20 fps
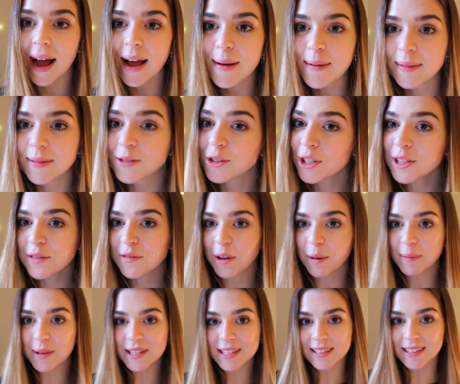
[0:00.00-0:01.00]
I just
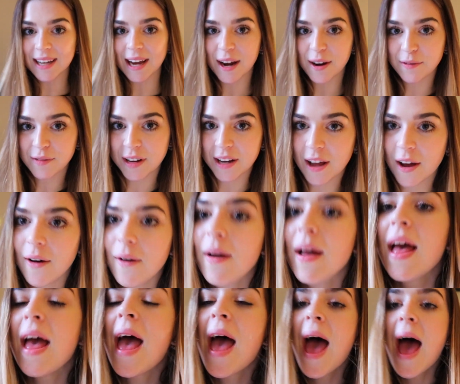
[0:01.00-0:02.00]
filmed this entire video
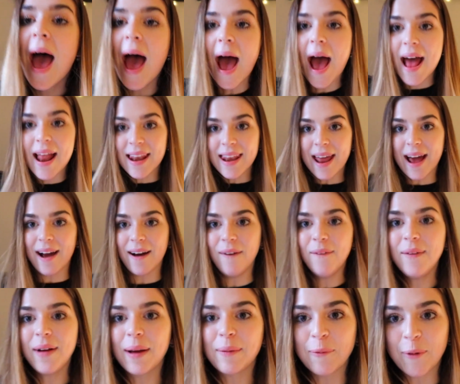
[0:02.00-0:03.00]
and
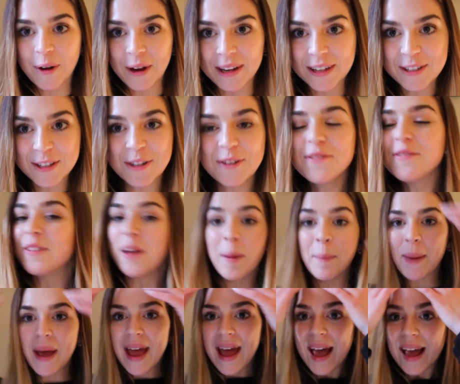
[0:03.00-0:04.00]
now I'm going to
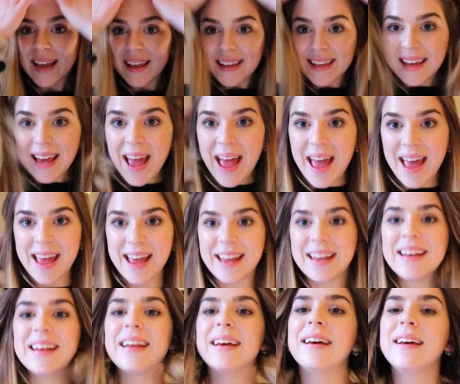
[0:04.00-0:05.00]
film it
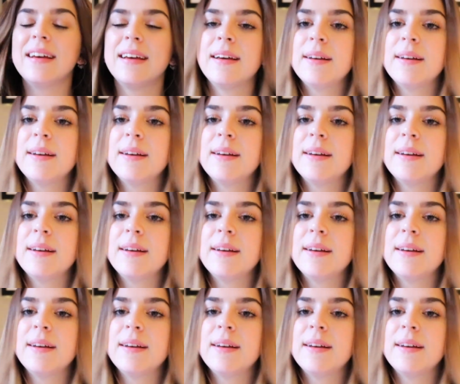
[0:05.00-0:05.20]
again.